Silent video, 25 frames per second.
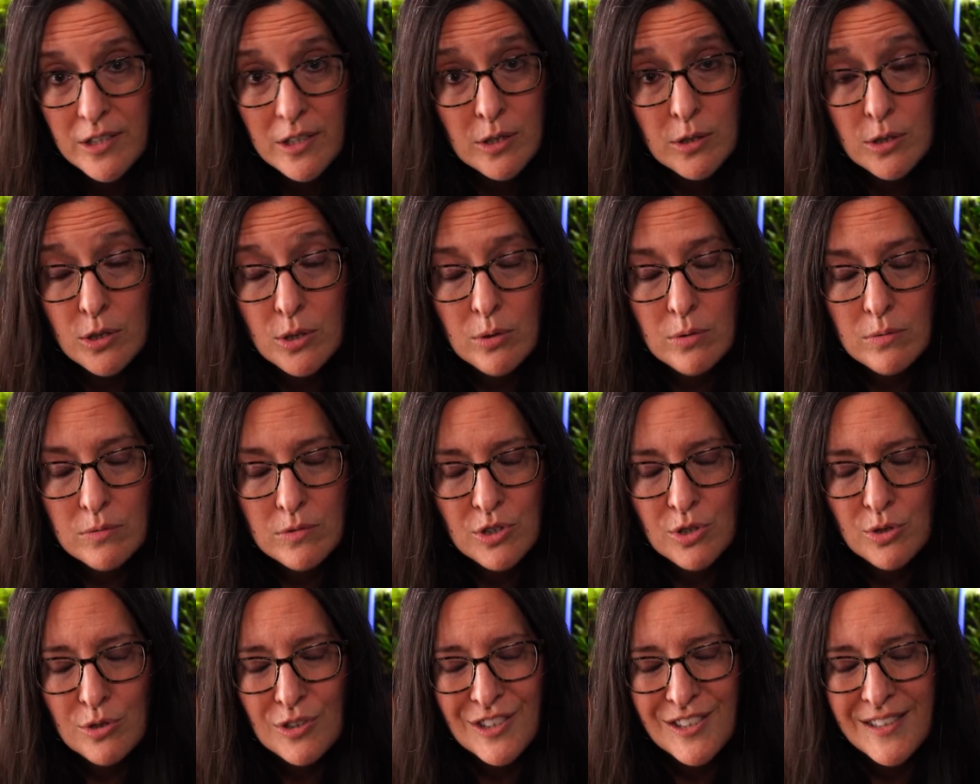Or do you
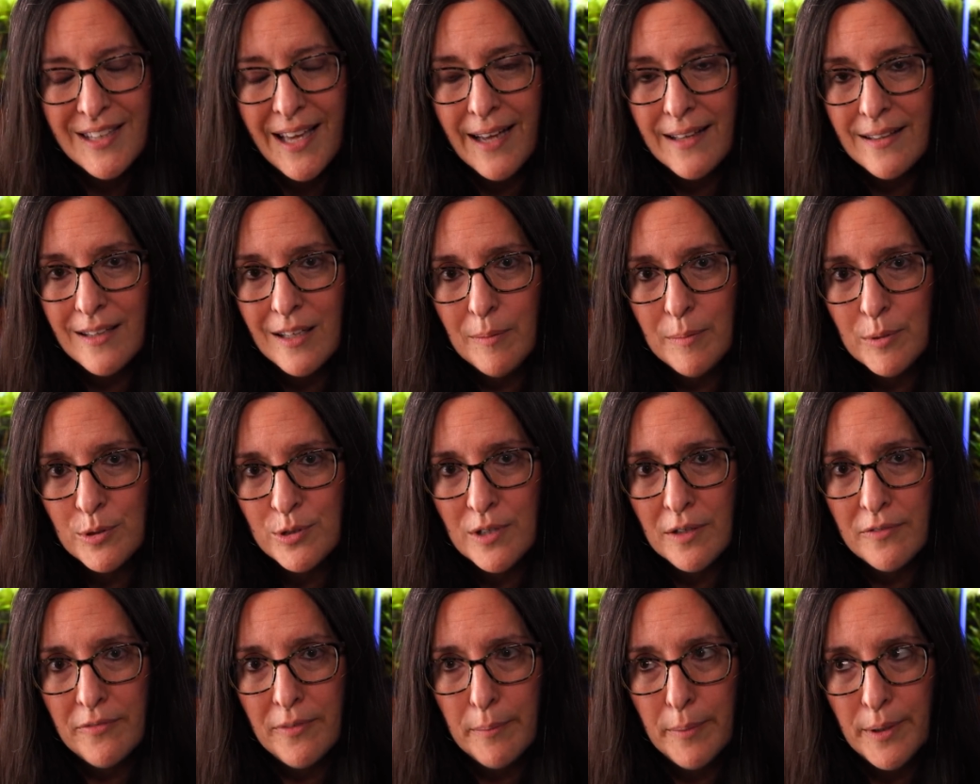just not keep
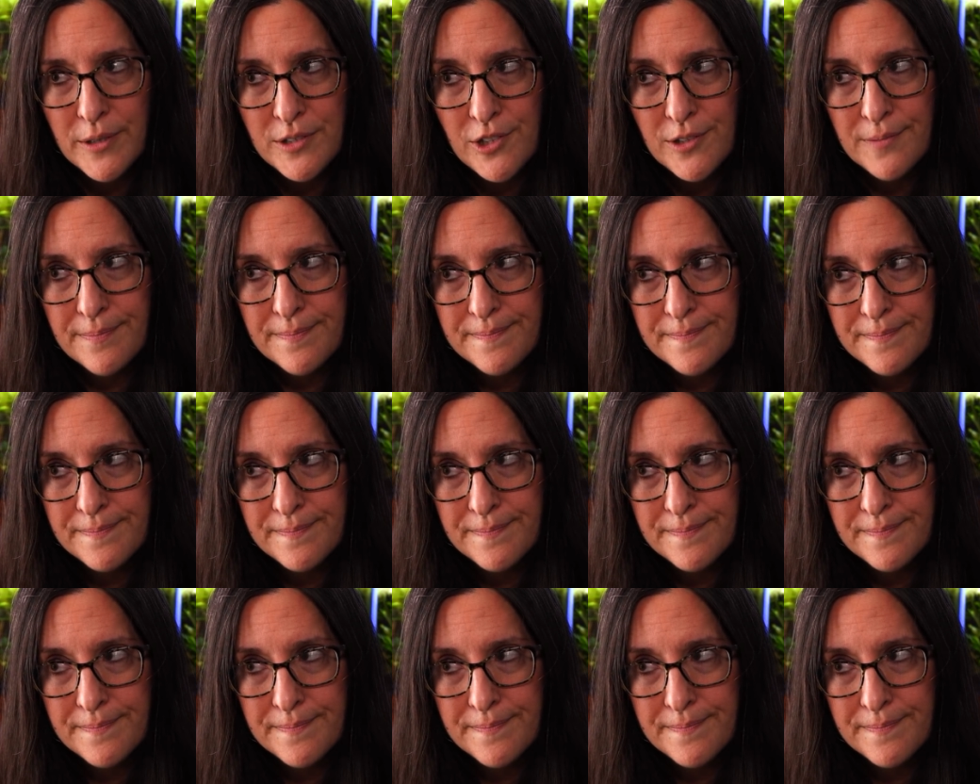yourself on budget?